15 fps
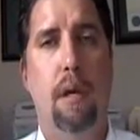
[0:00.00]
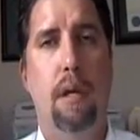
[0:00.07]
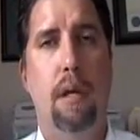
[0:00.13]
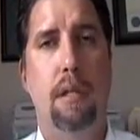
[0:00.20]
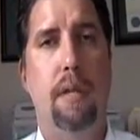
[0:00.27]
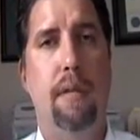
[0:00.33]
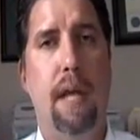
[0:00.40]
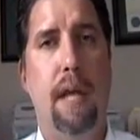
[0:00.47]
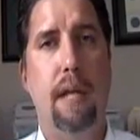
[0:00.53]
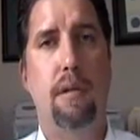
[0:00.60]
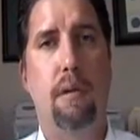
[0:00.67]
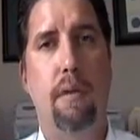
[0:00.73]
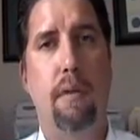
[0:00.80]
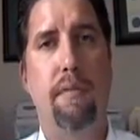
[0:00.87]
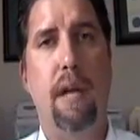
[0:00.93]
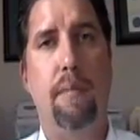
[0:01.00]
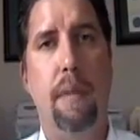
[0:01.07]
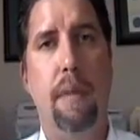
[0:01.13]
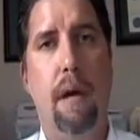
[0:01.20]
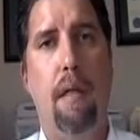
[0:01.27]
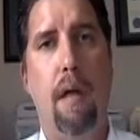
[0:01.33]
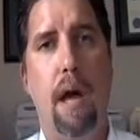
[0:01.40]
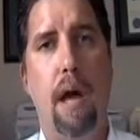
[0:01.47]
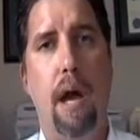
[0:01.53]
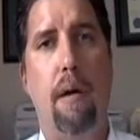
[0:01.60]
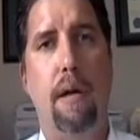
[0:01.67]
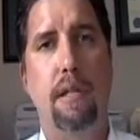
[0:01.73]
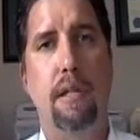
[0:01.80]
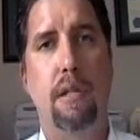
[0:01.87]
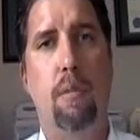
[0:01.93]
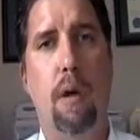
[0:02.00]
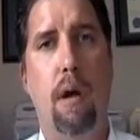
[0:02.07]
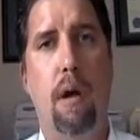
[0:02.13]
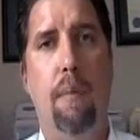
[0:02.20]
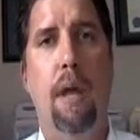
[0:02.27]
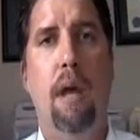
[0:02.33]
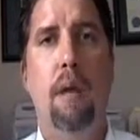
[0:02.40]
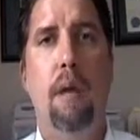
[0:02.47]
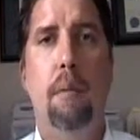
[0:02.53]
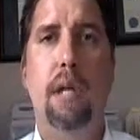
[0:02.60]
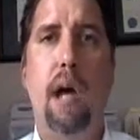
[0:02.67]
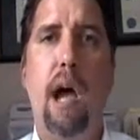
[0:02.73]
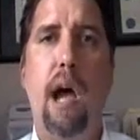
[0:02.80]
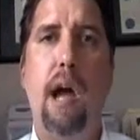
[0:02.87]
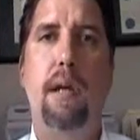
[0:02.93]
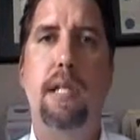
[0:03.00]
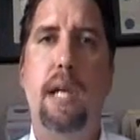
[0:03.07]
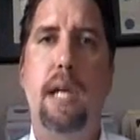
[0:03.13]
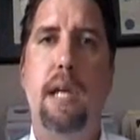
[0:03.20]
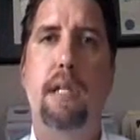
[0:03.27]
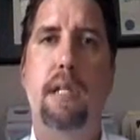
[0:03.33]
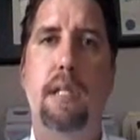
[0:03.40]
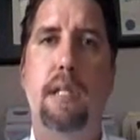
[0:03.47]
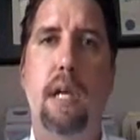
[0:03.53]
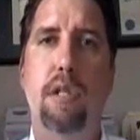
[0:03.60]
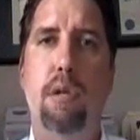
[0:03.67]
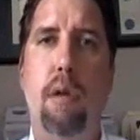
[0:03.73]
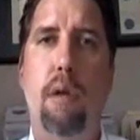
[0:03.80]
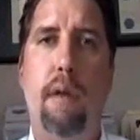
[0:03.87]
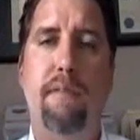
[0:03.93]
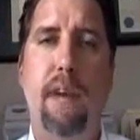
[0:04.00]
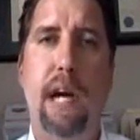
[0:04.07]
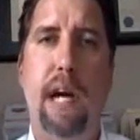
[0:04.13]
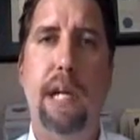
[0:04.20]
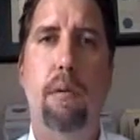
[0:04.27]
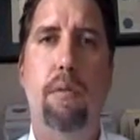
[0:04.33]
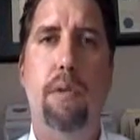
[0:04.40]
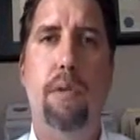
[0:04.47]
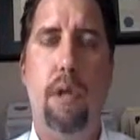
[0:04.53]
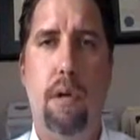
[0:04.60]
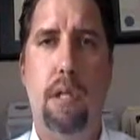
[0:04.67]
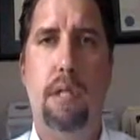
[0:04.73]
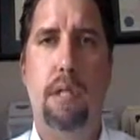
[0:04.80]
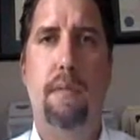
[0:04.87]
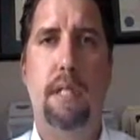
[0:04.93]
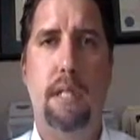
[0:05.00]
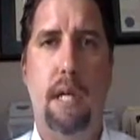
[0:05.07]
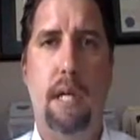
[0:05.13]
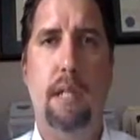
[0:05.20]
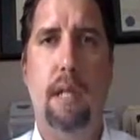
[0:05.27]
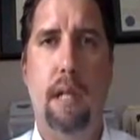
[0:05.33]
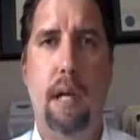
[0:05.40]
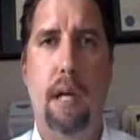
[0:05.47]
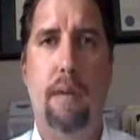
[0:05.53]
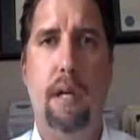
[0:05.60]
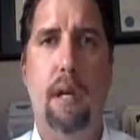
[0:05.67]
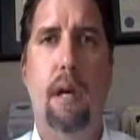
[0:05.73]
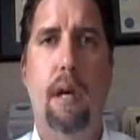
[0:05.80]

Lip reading: Send that certified mail to the IRS as well. But the IRS has to send you a final notice of intent to levy